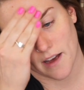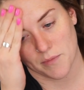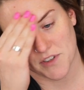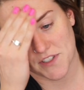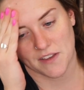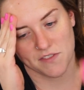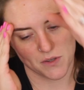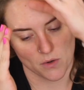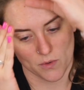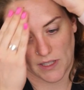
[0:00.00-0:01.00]
just gives
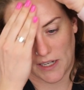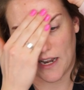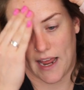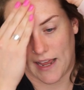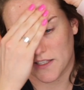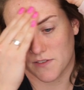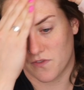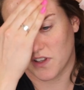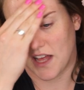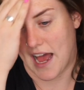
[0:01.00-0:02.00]
you a really nice
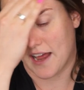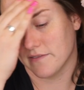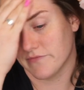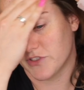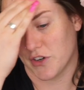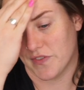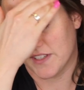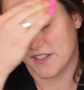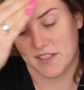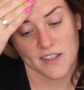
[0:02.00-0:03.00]
flat
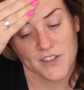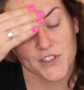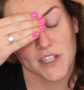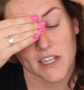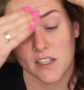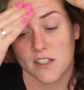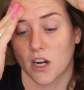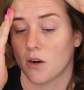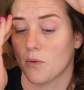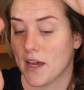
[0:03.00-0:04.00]
surface essentially to
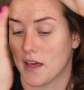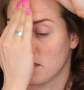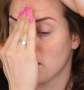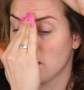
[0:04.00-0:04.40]
start with